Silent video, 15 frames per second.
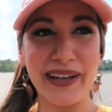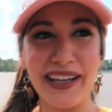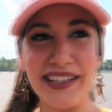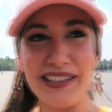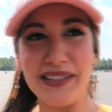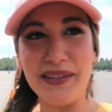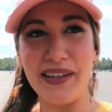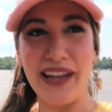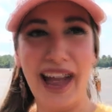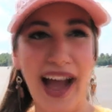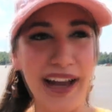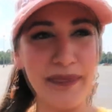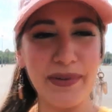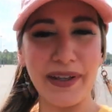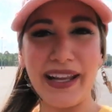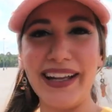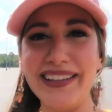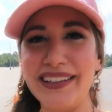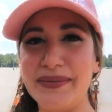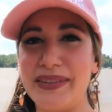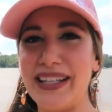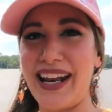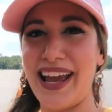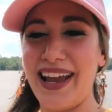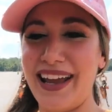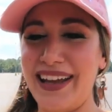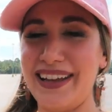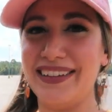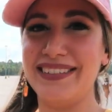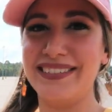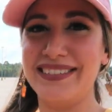We're getting to the animal kingdom today.